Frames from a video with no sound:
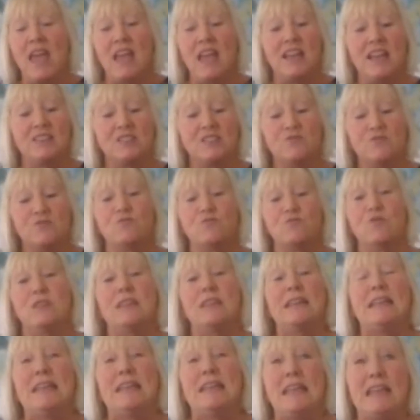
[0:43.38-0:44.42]
It's a
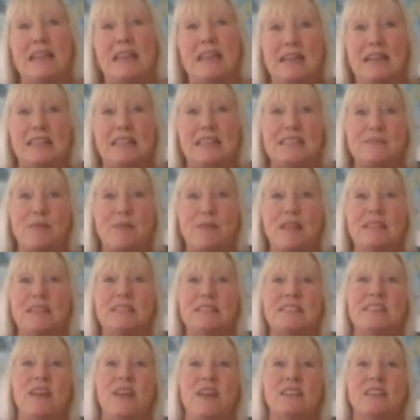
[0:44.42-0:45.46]
really
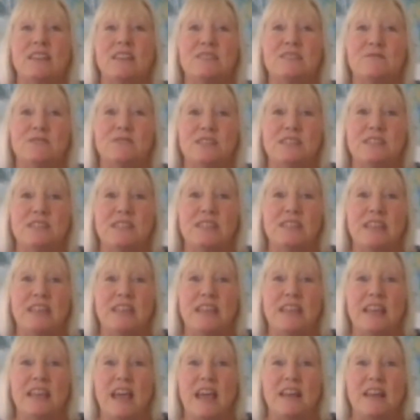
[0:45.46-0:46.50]
inexpensive
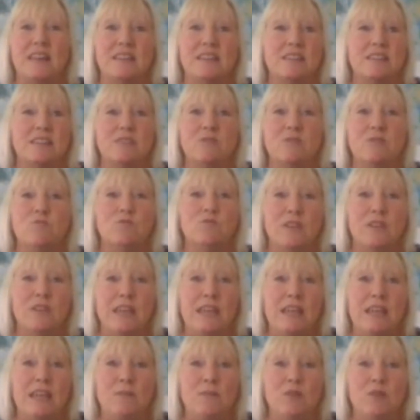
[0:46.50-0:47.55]
activity and it will
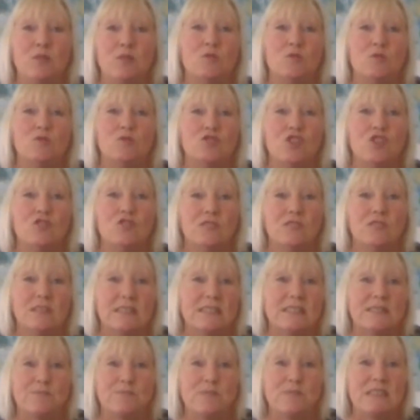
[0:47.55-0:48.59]
keep your
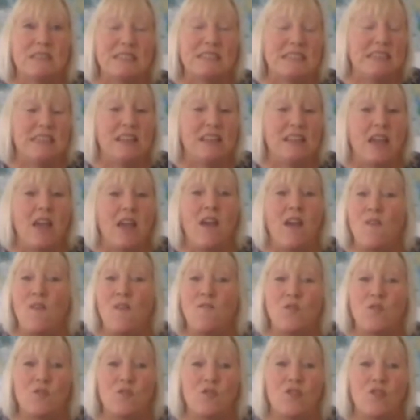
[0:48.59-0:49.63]
toddlers busy
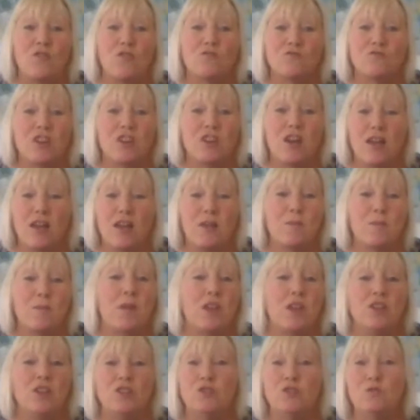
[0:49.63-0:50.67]
for a long time
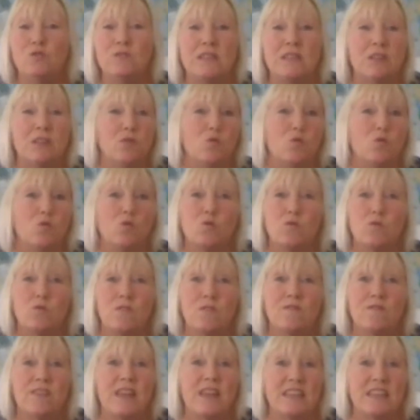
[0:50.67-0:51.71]
using all
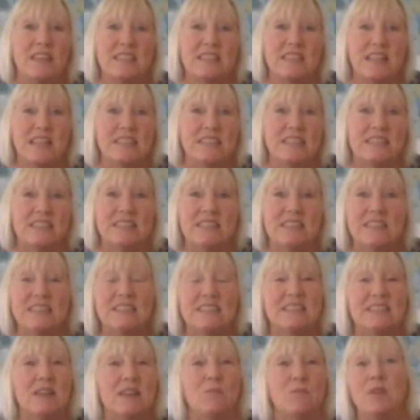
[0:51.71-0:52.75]
of their
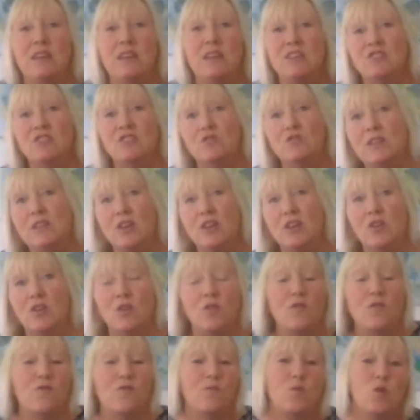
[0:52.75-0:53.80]
senses. They'll be doing a
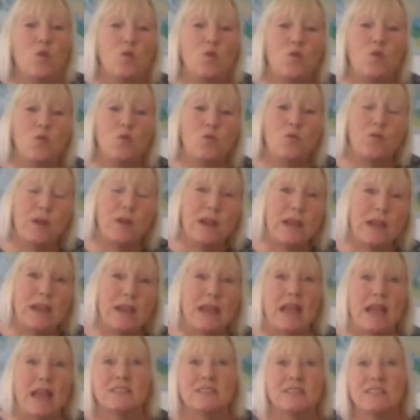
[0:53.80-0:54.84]
lot of
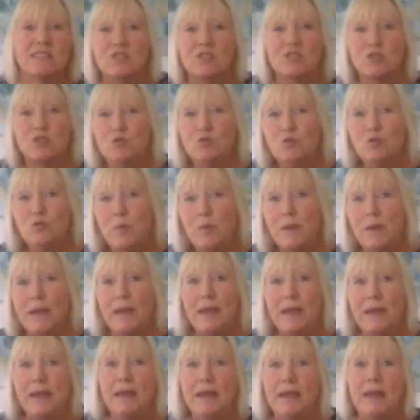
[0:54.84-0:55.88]
pouring and
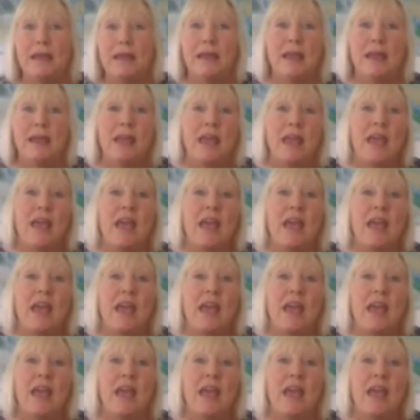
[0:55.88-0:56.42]
scooping